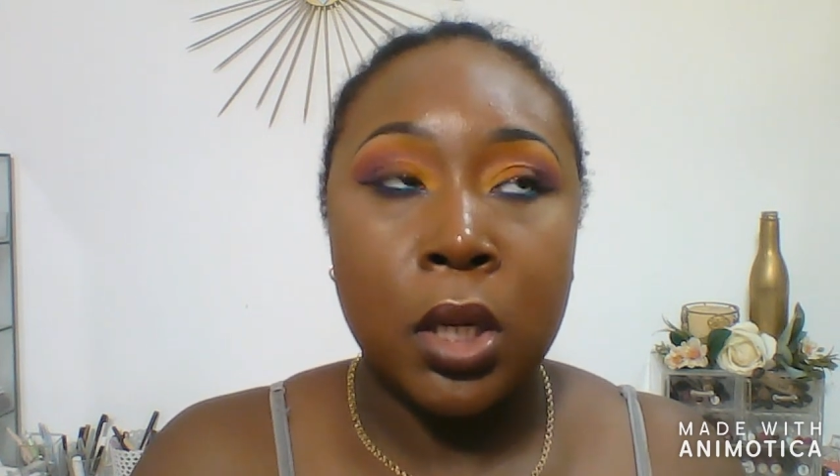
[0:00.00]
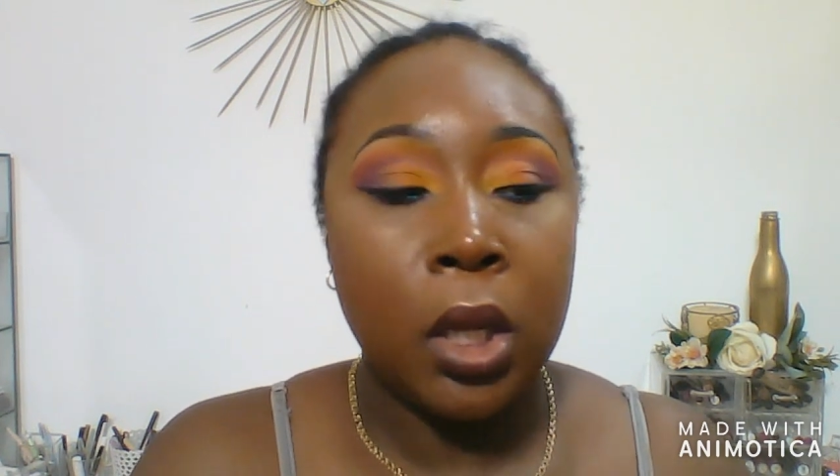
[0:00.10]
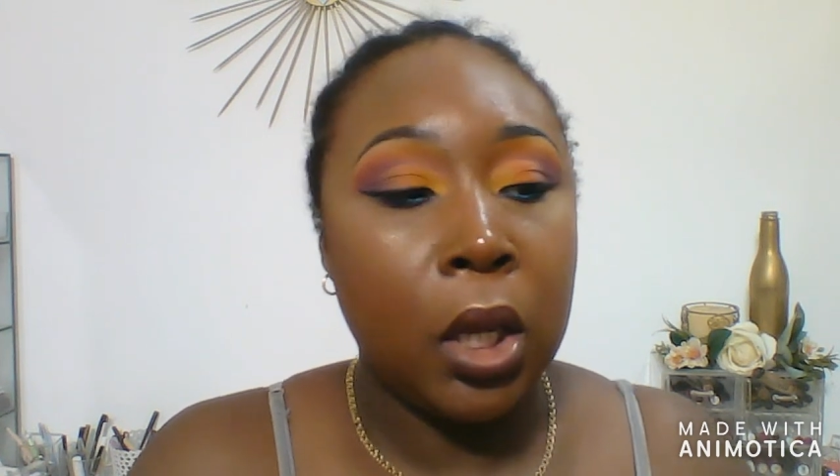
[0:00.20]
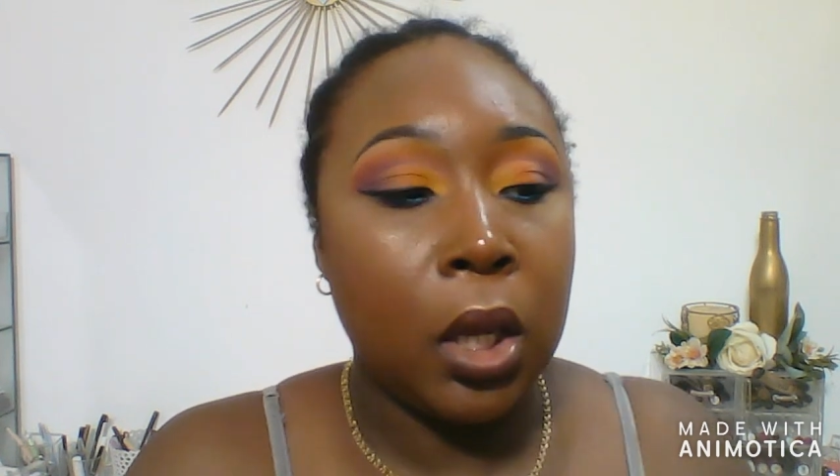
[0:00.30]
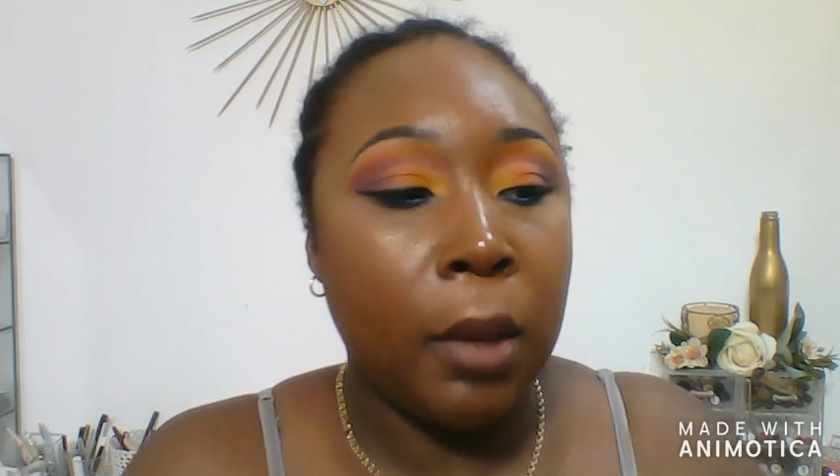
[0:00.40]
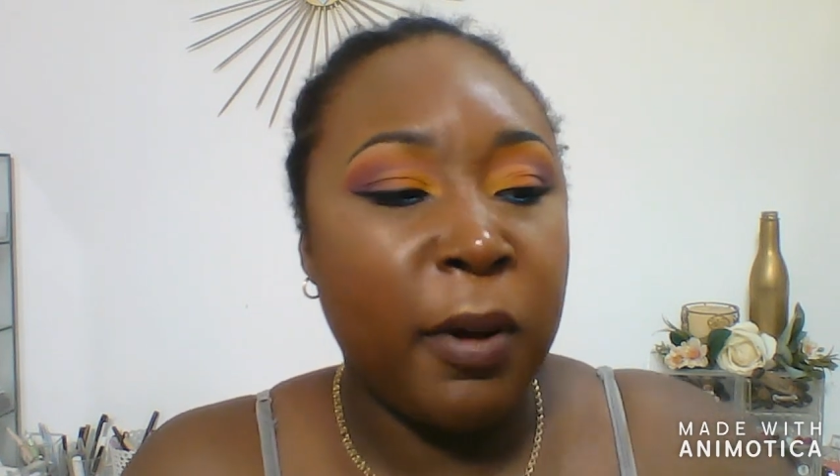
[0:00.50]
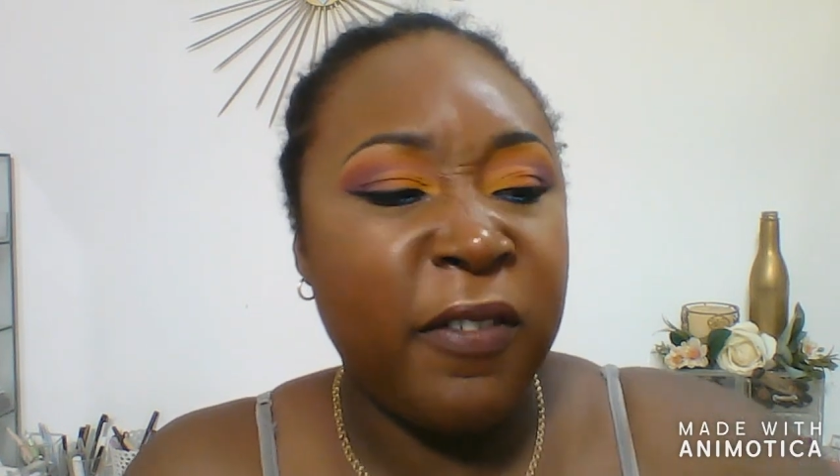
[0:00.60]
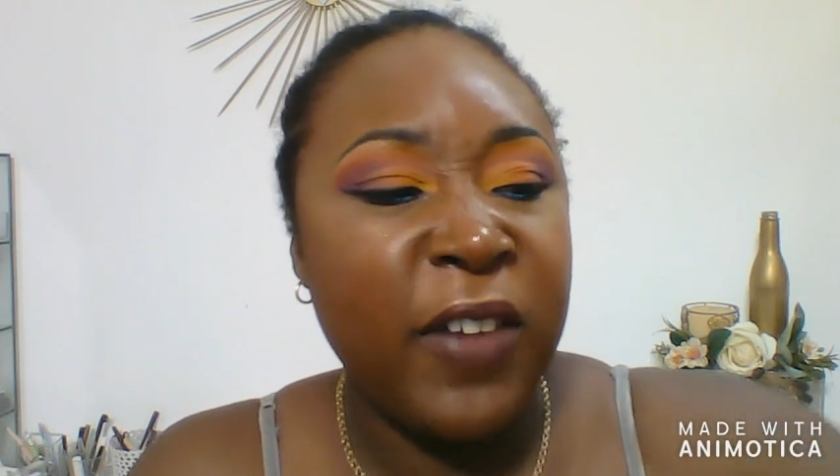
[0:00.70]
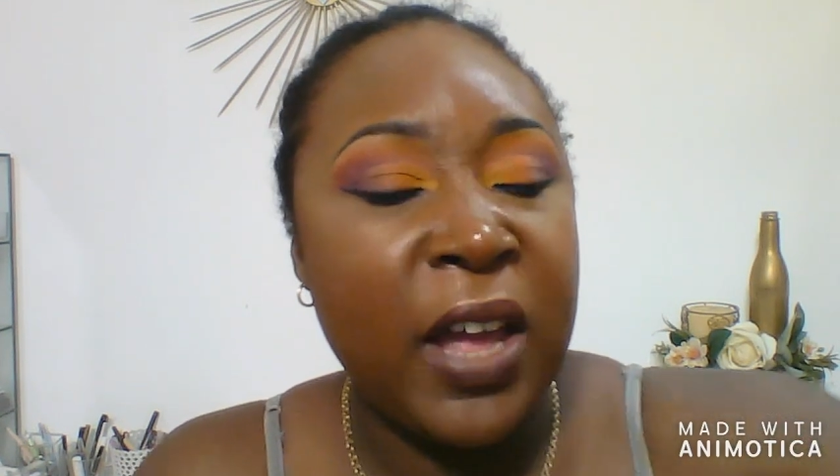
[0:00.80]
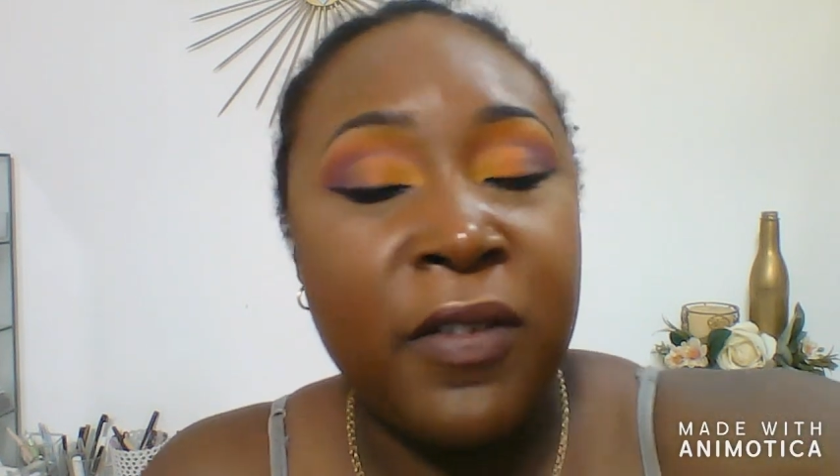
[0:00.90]
Yeah,
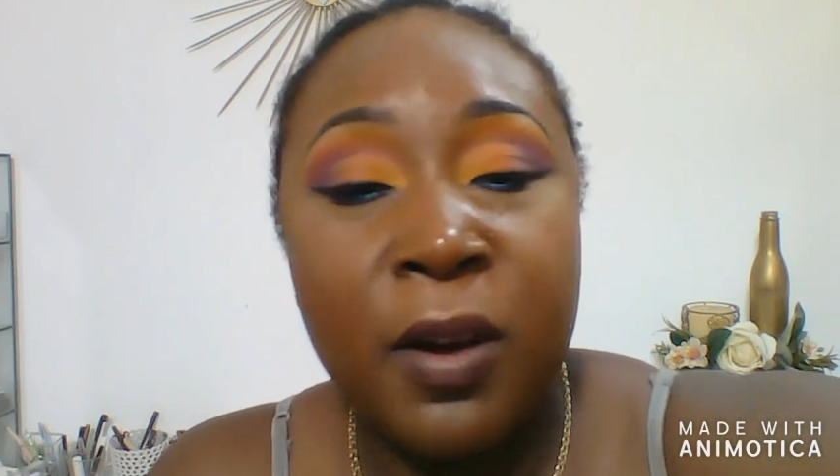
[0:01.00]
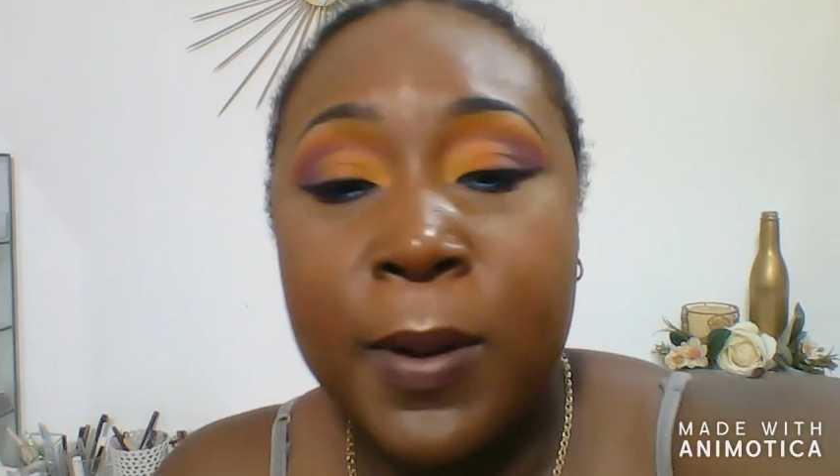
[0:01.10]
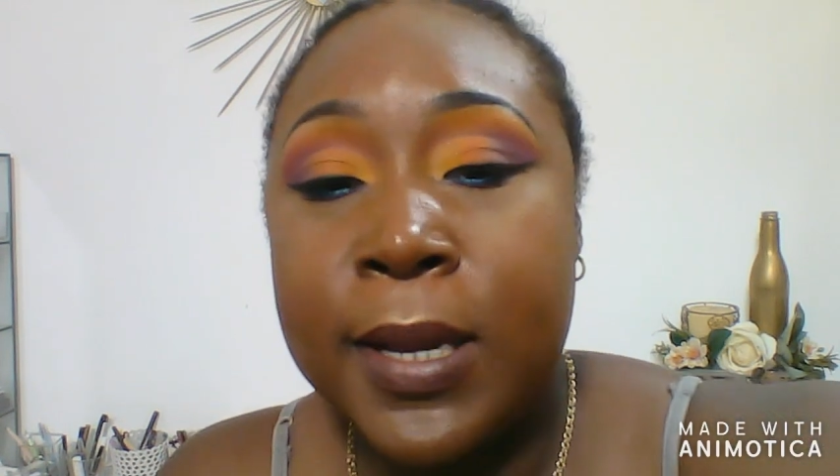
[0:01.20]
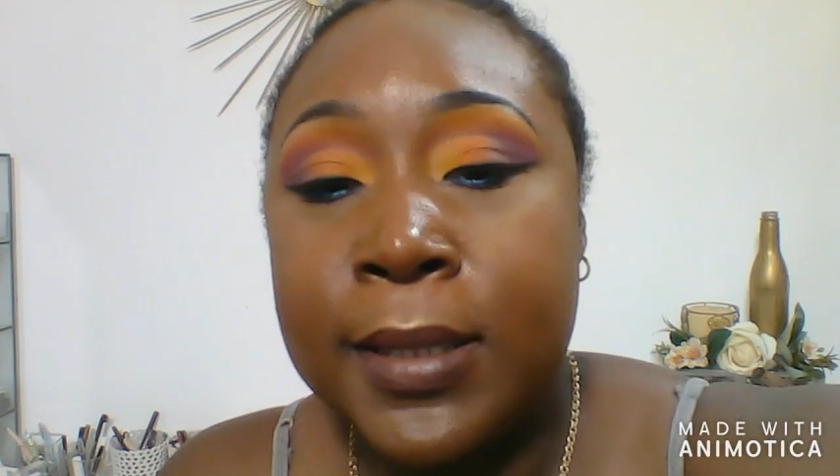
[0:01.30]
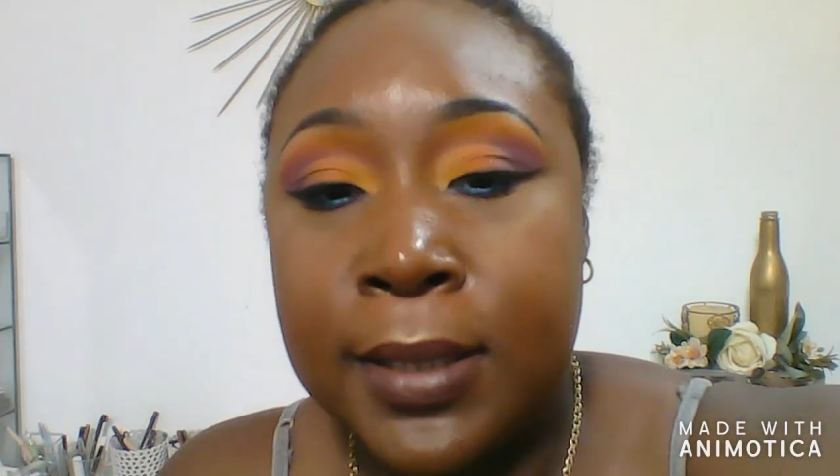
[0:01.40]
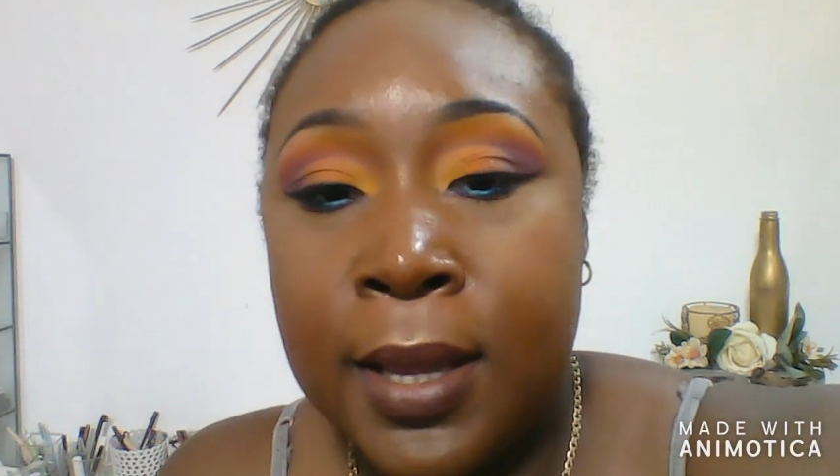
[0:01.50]
about 5 hours.